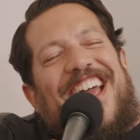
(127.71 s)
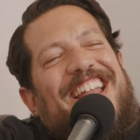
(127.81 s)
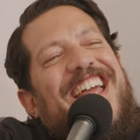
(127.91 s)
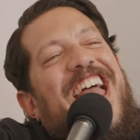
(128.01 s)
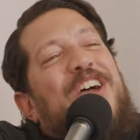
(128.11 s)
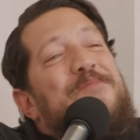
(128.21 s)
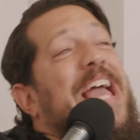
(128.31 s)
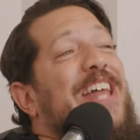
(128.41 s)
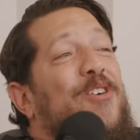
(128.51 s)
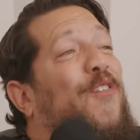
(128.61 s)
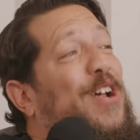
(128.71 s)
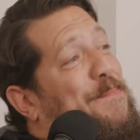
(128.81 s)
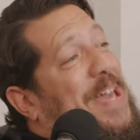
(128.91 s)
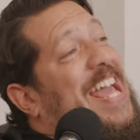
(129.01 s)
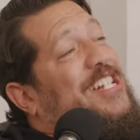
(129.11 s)
Uh. You're getting off on a
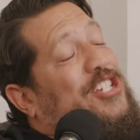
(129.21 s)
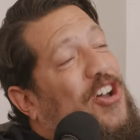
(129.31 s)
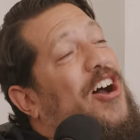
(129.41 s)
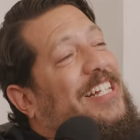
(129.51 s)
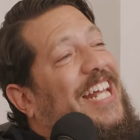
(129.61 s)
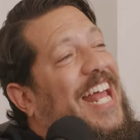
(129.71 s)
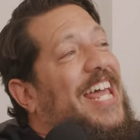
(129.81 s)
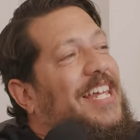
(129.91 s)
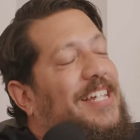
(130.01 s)
bad start today.